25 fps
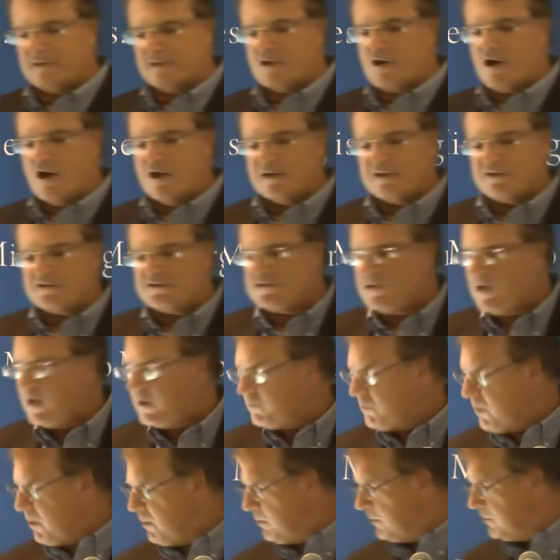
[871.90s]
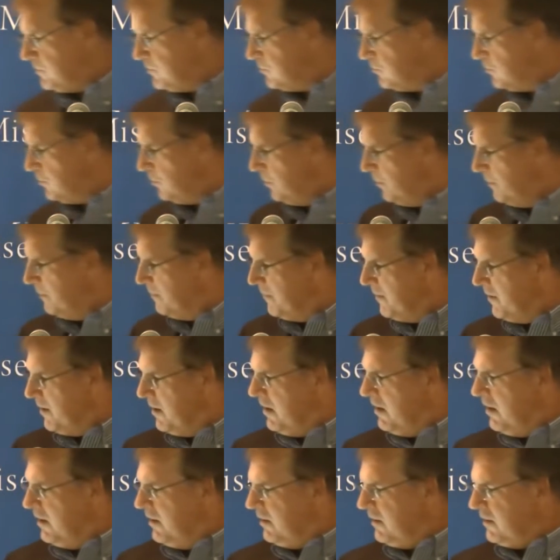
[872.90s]
college town where I went to school,
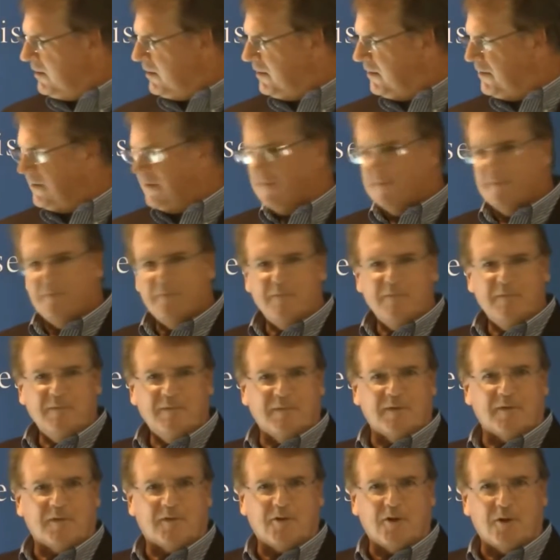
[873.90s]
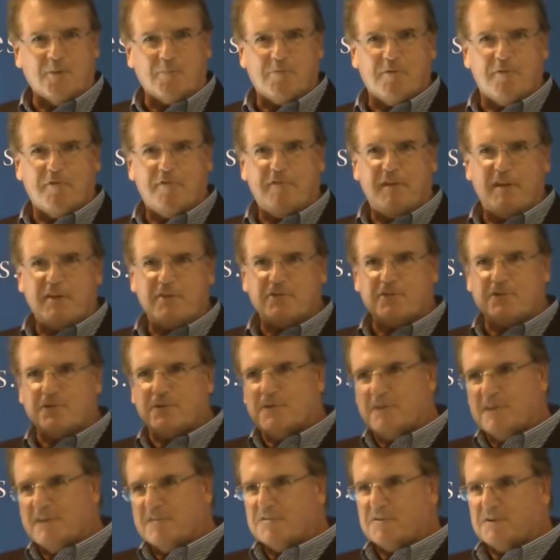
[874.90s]
and they were called
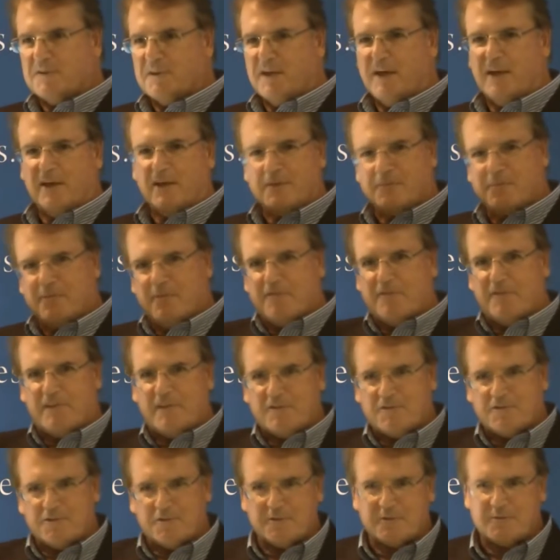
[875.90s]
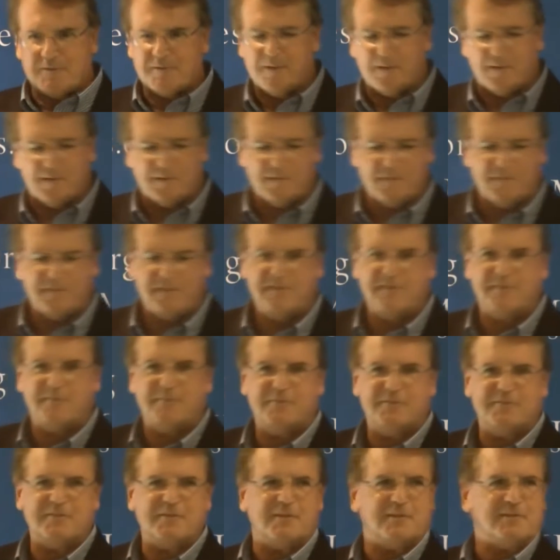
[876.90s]
Professor this or that, or Professor
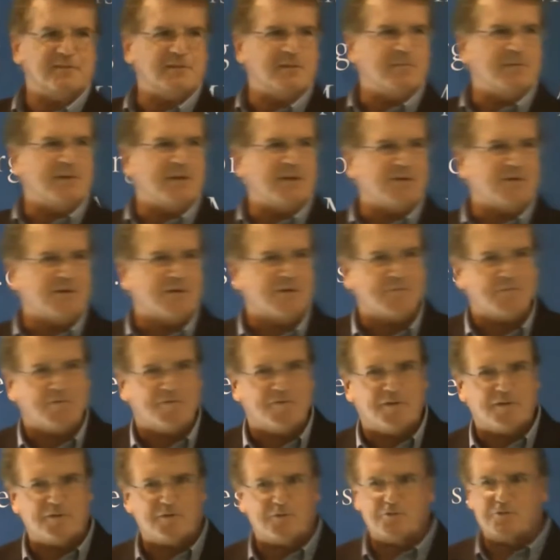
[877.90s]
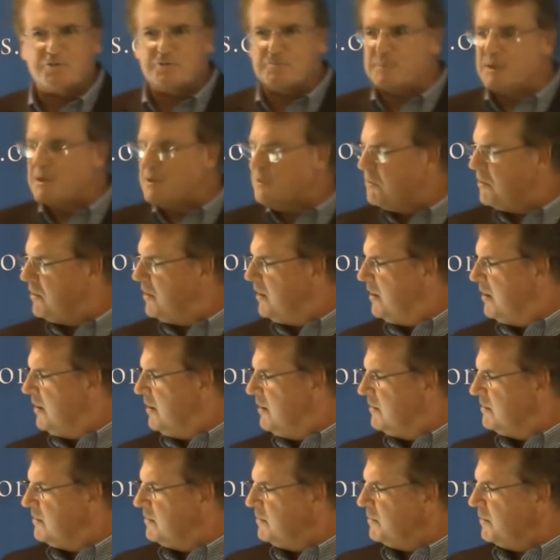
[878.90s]
somebody, or Professor Smith,
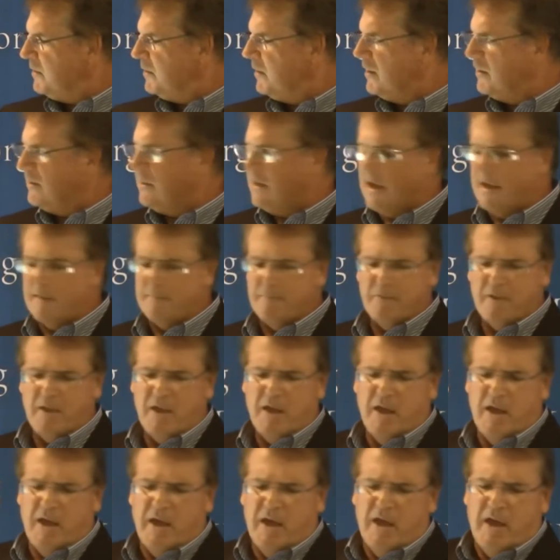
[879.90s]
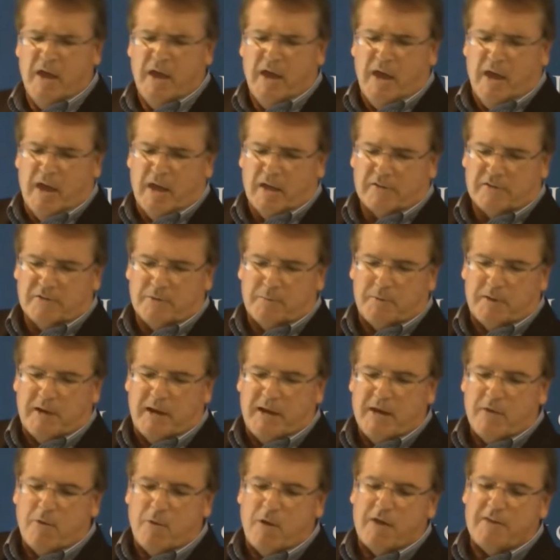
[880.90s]
something like that. And so, but
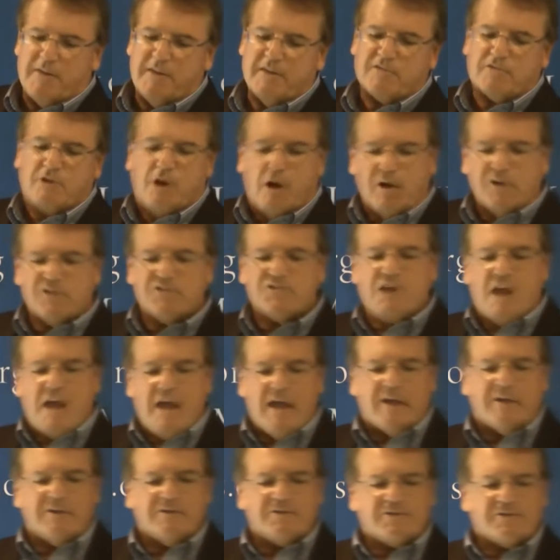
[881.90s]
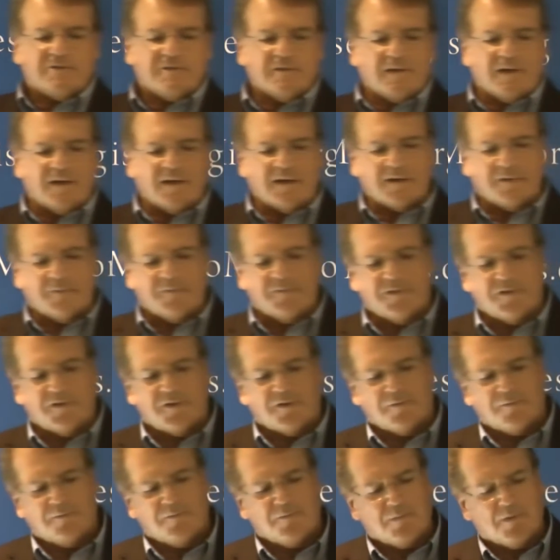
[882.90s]
anyway, this all changed,
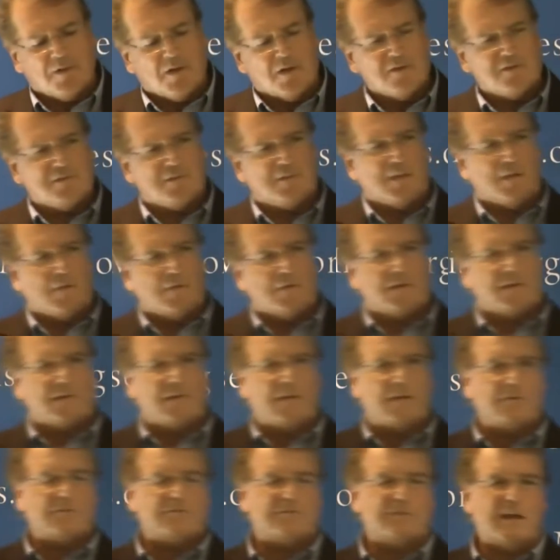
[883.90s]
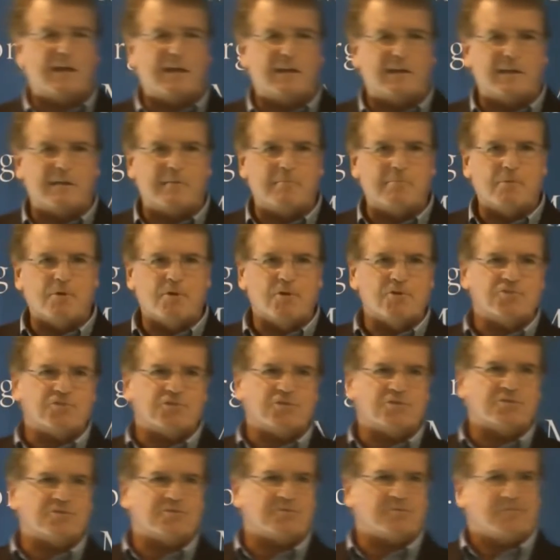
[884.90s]
because the understanding that
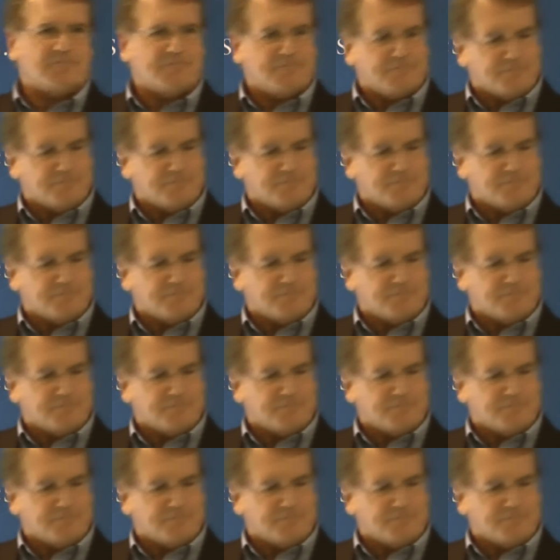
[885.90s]
mergers